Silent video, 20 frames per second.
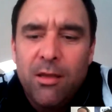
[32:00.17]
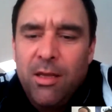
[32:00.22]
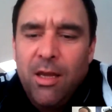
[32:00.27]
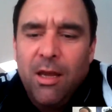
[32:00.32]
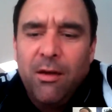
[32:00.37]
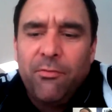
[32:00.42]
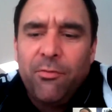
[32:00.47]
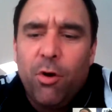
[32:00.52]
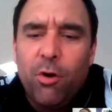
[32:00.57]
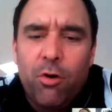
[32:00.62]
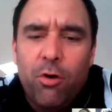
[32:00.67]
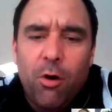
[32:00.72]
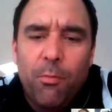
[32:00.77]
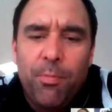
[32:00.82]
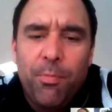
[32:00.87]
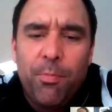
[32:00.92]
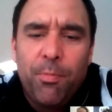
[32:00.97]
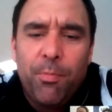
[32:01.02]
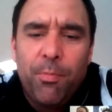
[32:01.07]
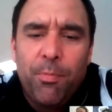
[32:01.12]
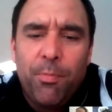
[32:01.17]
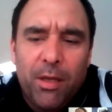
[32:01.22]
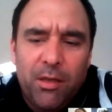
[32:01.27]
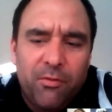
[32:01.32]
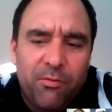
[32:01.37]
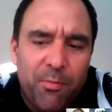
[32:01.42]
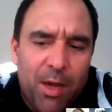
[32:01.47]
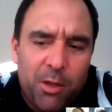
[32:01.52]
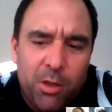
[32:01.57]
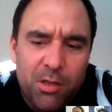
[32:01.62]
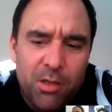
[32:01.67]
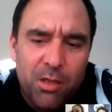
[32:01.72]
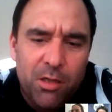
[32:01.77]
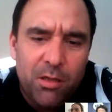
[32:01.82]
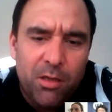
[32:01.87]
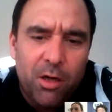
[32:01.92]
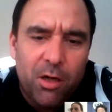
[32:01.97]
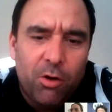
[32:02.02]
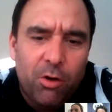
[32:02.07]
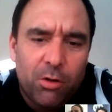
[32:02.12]
they have no competitive
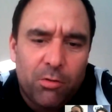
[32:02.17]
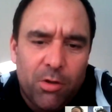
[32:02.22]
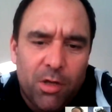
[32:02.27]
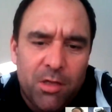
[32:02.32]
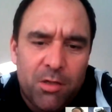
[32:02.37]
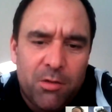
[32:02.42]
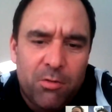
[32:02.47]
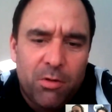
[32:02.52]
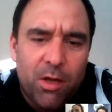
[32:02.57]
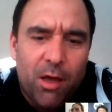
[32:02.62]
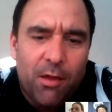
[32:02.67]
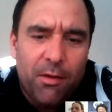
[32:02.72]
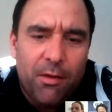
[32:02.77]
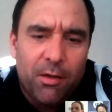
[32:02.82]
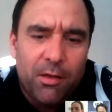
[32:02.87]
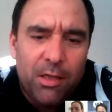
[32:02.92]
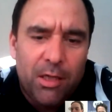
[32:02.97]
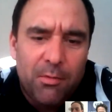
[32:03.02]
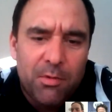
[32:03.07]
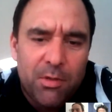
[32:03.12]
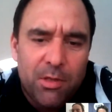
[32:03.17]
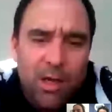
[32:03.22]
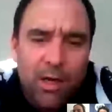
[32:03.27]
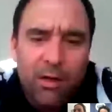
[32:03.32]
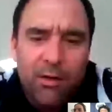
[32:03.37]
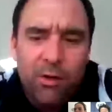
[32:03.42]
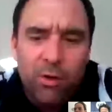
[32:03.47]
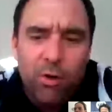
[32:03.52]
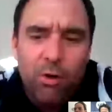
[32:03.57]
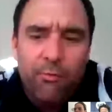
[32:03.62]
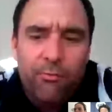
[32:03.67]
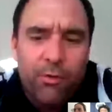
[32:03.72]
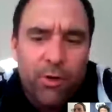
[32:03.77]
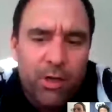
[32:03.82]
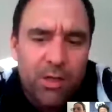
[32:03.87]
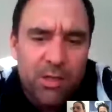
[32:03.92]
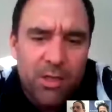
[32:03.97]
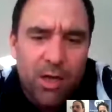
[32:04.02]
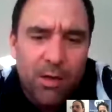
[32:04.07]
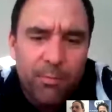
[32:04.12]
matches in contrast to the other teams like Jör,
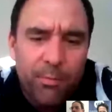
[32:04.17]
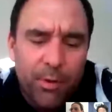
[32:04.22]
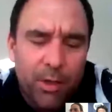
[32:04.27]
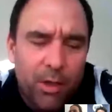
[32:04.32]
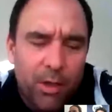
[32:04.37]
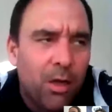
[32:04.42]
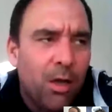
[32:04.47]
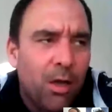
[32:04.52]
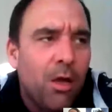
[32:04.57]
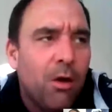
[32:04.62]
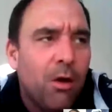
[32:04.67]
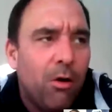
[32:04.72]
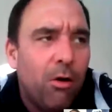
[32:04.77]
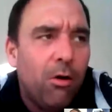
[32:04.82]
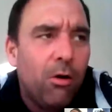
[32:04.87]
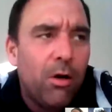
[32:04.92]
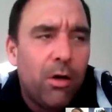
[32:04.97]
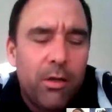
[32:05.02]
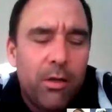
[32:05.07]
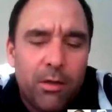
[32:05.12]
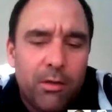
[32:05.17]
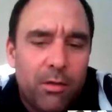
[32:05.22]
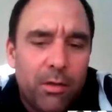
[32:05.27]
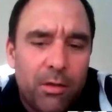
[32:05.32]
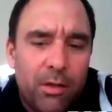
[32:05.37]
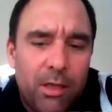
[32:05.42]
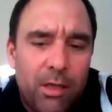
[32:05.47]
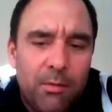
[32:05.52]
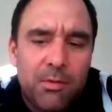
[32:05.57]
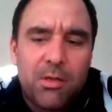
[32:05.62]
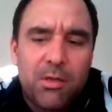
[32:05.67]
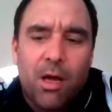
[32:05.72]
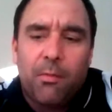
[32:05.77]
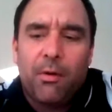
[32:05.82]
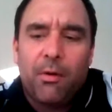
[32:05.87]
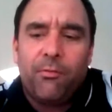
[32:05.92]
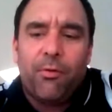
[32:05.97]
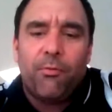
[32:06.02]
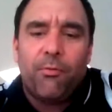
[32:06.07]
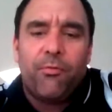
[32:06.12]
for example, or the teams coming
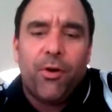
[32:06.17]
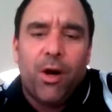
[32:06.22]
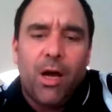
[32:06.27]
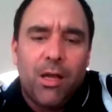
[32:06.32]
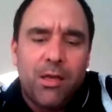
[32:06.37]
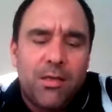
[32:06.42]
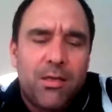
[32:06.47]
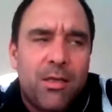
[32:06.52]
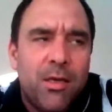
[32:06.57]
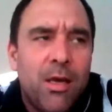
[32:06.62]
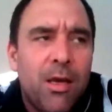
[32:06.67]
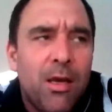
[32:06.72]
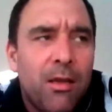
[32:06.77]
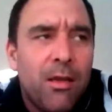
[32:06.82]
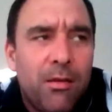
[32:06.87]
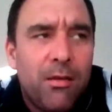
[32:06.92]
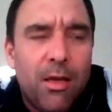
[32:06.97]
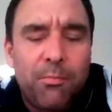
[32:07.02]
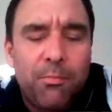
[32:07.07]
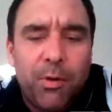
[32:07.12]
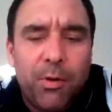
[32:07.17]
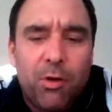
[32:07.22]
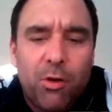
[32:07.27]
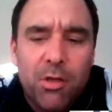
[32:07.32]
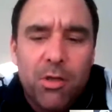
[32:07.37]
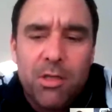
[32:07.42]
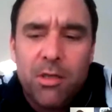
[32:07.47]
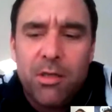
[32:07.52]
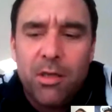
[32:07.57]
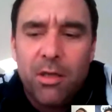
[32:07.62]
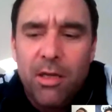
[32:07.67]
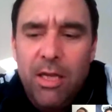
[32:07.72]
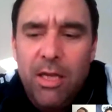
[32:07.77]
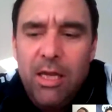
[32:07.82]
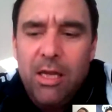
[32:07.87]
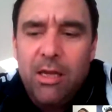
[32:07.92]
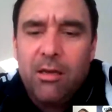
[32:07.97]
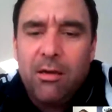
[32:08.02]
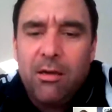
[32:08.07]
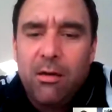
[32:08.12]
from France, that because in the
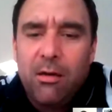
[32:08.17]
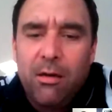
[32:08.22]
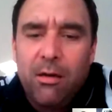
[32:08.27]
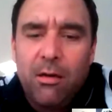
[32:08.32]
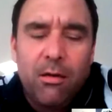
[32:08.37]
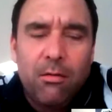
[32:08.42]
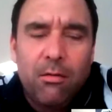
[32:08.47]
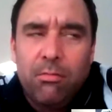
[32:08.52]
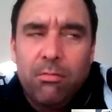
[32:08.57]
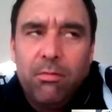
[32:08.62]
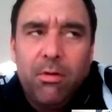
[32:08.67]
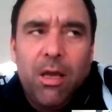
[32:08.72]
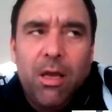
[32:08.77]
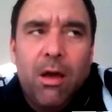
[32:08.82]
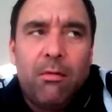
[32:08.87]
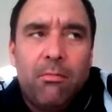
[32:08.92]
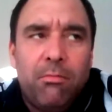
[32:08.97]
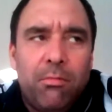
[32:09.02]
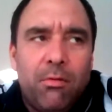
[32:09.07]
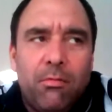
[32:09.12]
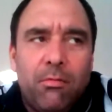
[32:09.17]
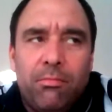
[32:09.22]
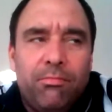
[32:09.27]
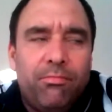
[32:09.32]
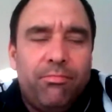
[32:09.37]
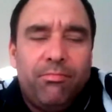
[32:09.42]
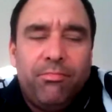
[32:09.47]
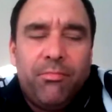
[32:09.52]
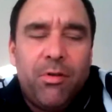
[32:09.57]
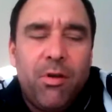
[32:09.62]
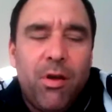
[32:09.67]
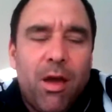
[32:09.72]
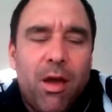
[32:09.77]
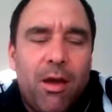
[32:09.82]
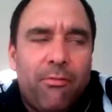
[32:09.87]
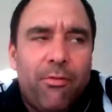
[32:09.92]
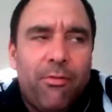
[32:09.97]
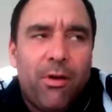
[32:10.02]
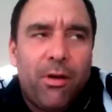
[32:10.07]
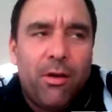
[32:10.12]
league, you
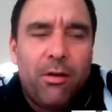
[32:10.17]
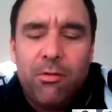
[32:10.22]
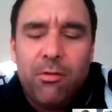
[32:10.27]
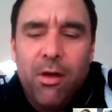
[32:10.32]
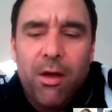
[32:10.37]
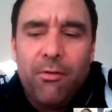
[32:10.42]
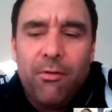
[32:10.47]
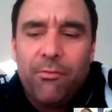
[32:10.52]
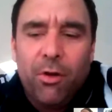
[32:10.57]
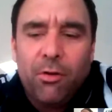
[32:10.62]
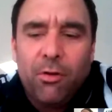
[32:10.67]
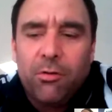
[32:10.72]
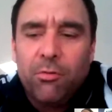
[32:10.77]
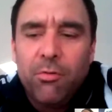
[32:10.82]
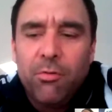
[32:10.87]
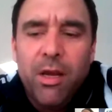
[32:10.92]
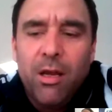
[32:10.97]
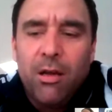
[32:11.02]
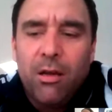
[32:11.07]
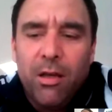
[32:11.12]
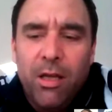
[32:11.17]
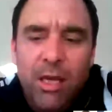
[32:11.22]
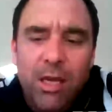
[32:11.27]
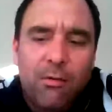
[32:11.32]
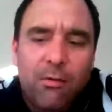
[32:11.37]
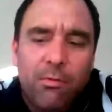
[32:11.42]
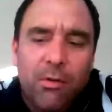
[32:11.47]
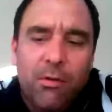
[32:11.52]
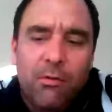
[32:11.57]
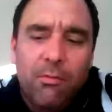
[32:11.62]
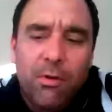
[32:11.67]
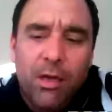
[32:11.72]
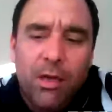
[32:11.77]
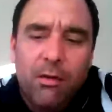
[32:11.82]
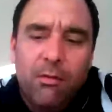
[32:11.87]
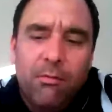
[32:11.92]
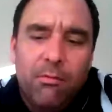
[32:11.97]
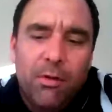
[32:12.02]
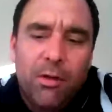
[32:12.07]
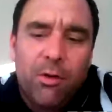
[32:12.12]
have not real league with
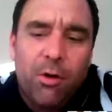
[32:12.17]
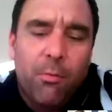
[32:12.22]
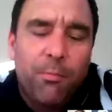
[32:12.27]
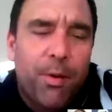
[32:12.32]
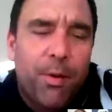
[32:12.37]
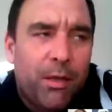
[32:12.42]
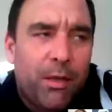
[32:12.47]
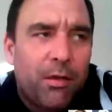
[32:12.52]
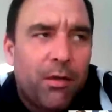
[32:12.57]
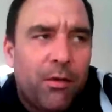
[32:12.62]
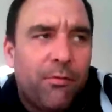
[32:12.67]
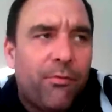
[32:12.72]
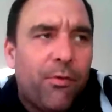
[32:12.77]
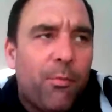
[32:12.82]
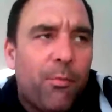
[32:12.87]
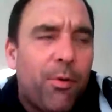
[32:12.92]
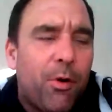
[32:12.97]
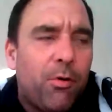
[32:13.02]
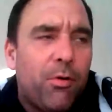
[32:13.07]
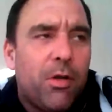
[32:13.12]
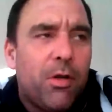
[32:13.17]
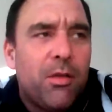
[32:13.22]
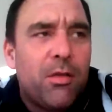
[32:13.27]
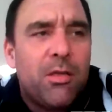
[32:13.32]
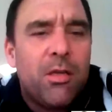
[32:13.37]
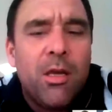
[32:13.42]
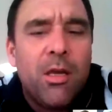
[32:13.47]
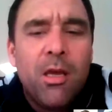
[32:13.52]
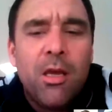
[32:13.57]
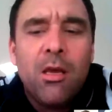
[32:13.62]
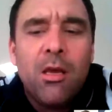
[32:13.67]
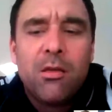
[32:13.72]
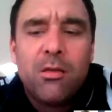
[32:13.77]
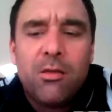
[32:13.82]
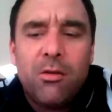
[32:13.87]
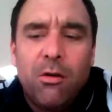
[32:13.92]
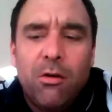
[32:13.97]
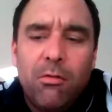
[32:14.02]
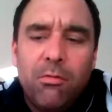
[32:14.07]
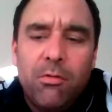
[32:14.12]
competitive opponents.
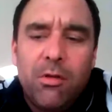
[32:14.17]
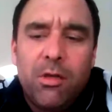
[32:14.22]
So